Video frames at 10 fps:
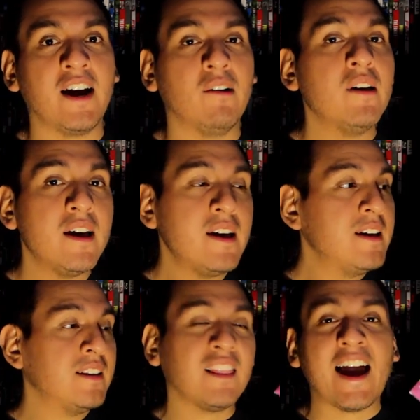out.
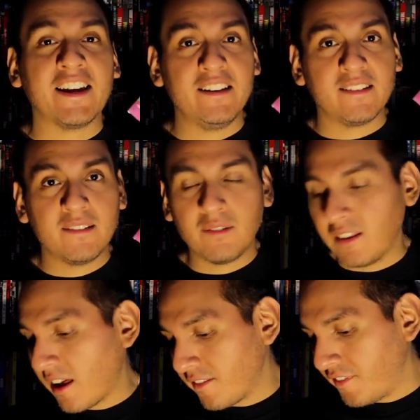Laggies, a
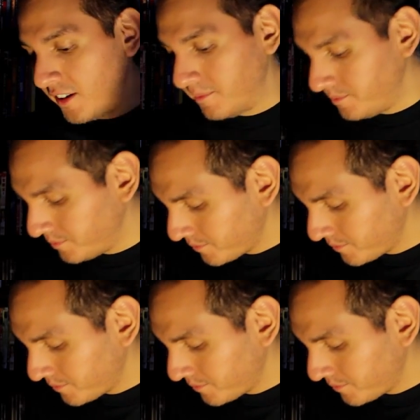lot of fun.